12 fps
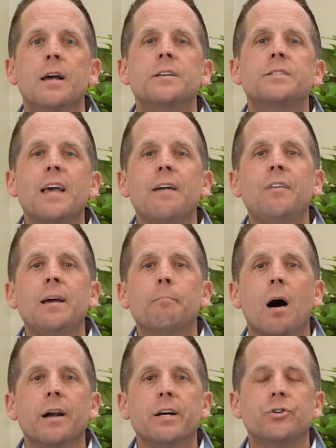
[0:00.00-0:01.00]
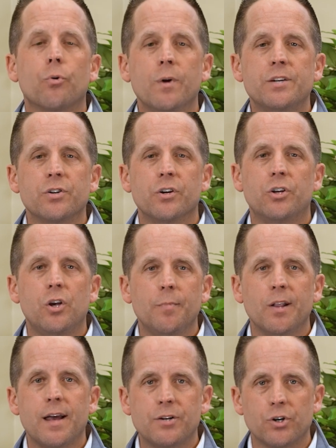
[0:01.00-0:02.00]
Saving money to reach an
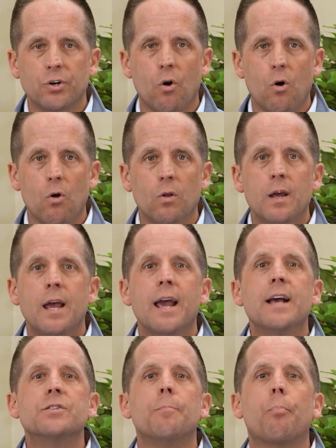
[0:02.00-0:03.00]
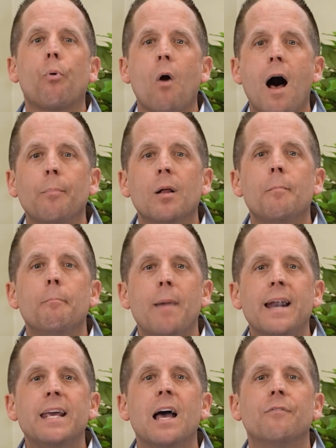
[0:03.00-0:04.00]
accumulation goal is a problem
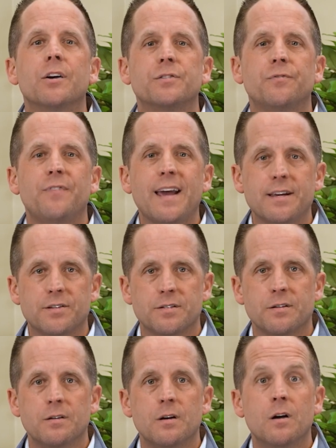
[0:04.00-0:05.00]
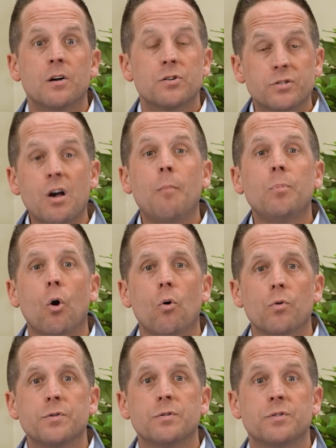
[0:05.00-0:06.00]
many of us face. Some
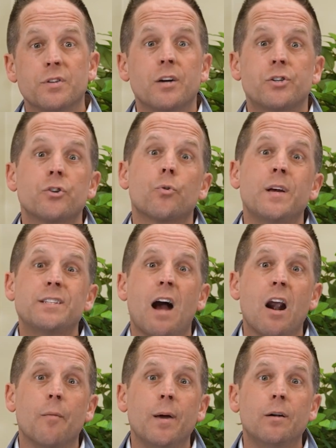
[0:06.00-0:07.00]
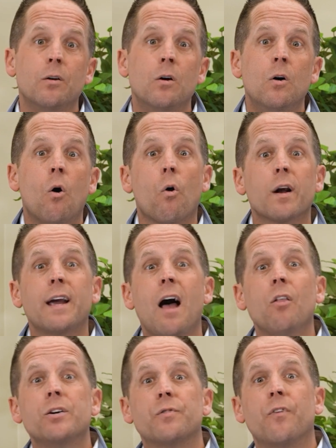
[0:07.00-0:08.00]
goals, such as retirement or a
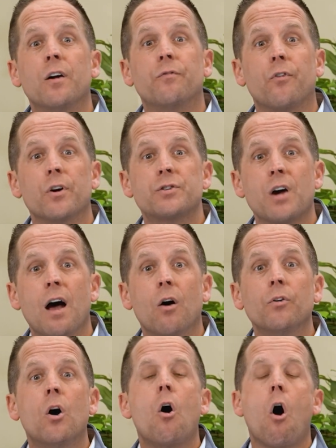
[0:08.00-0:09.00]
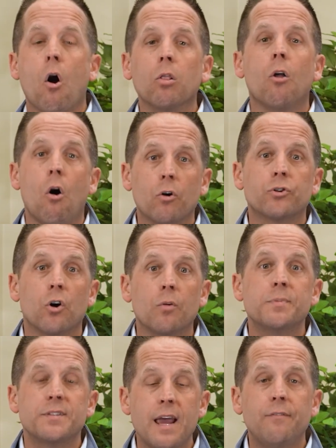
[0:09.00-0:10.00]
college fund for a child, are
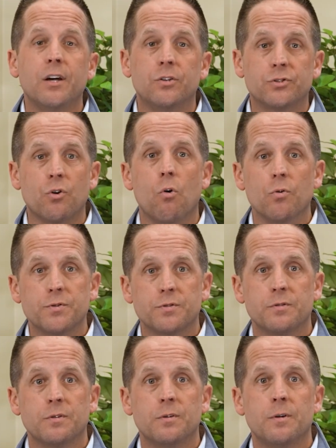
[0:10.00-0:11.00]
long-term savings goals.